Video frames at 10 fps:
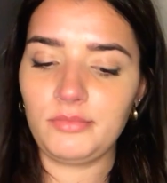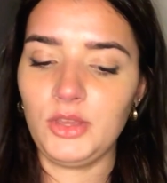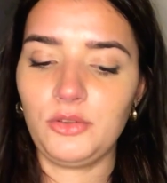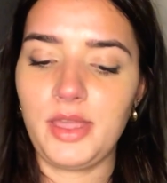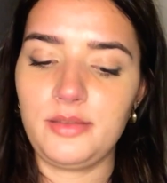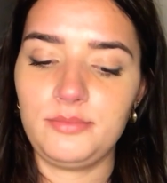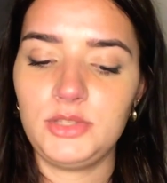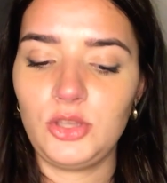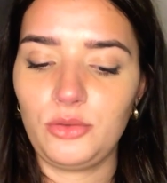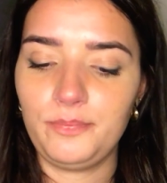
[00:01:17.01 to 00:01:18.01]
Okay,
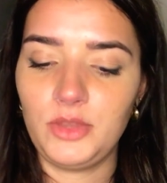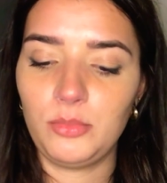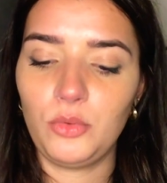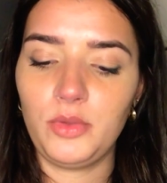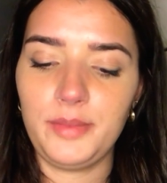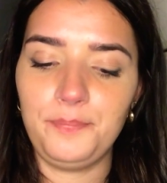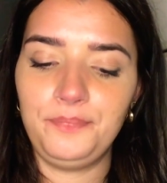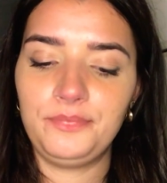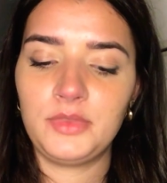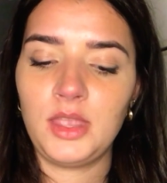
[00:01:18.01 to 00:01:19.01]
so number one,
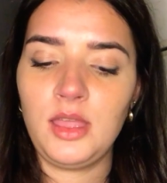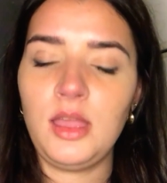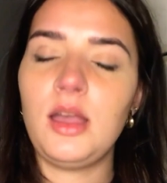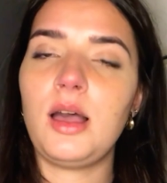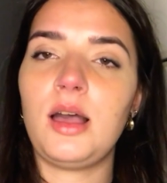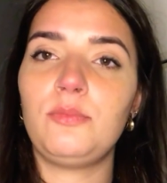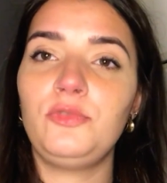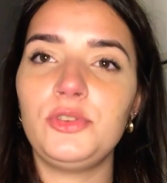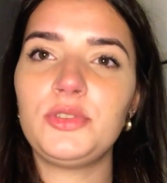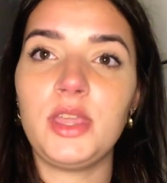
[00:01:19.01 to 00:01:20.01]

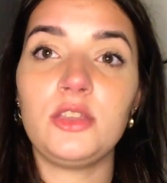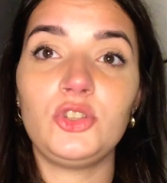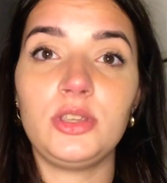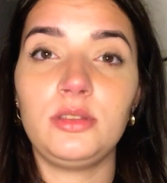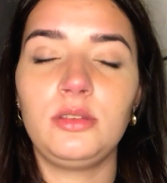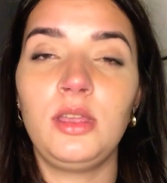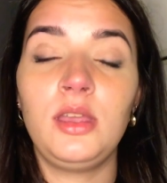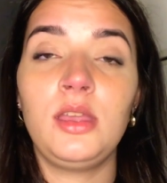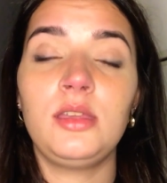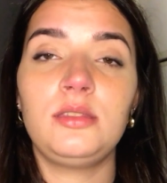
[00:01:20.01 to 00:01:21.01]
obfuscation.
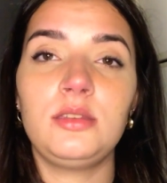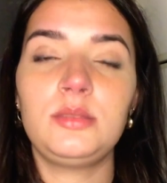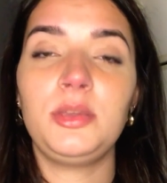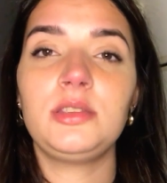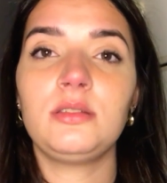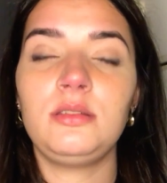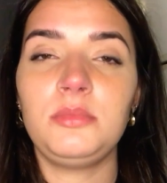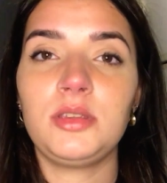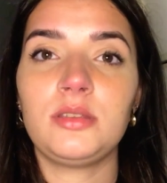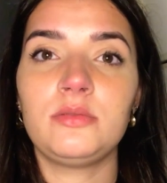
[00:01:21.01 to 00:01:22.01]
This basically
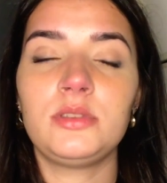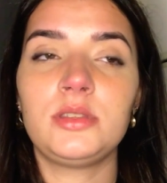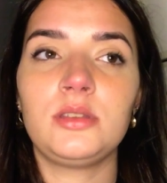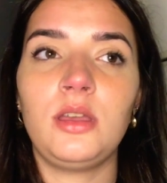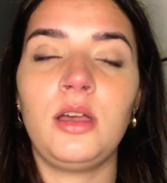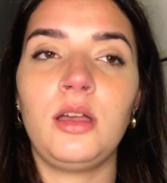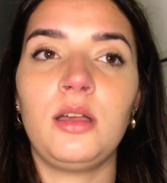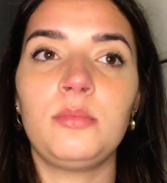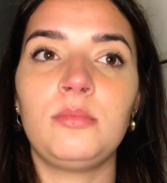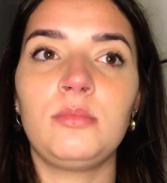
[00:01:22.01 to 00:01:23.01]
means
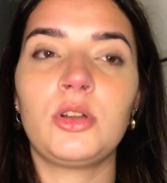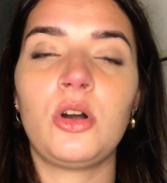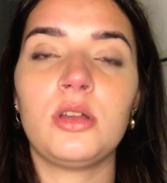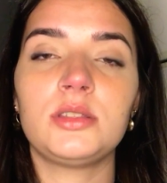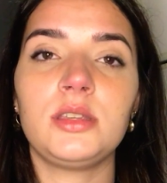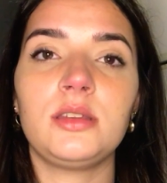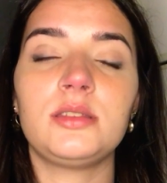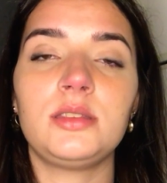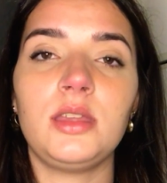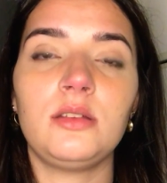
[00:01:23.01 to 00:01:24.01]
causing a
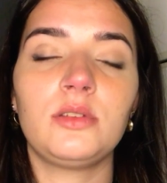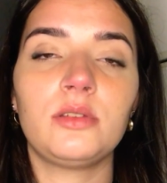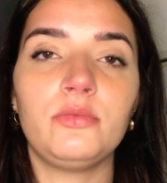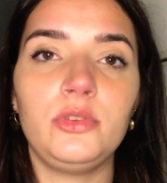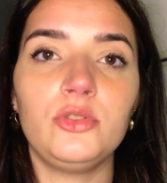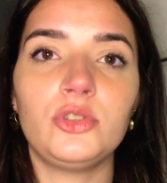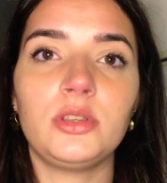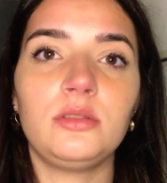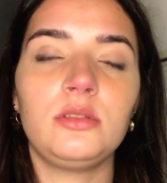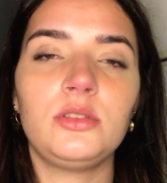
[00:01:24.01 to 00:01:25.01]
state of
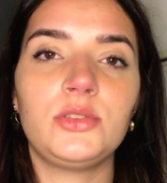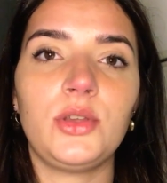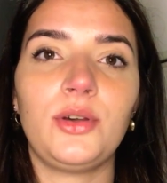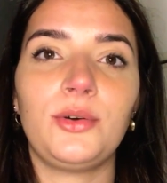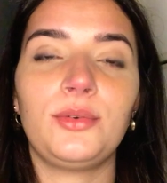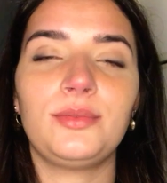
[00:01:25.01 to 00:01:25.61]
confusion. So